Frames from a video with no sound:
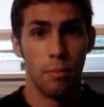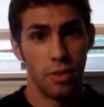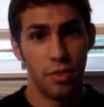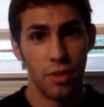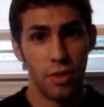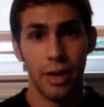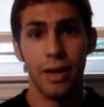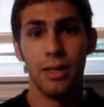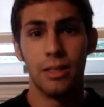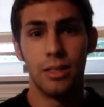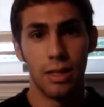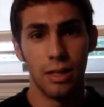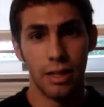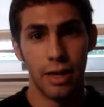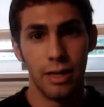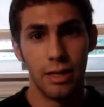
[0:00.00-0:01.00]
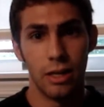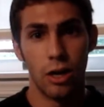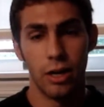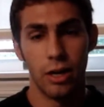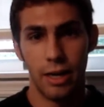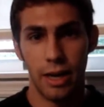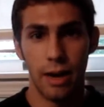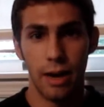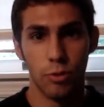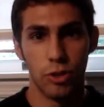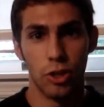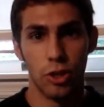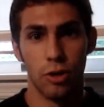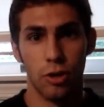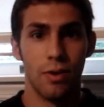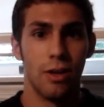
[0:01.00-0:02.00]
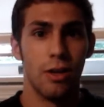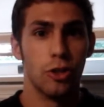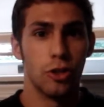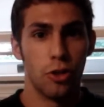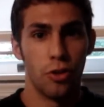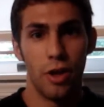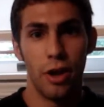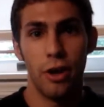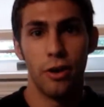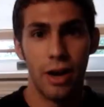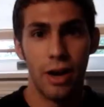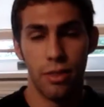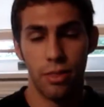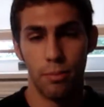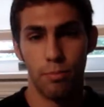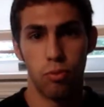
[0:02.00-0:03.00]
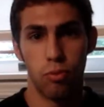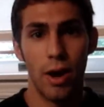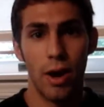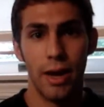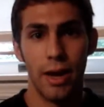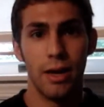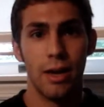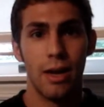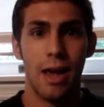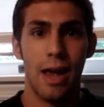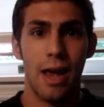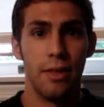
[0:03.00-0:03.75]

The thing is, they landed on a game reserve, so they are now the prey,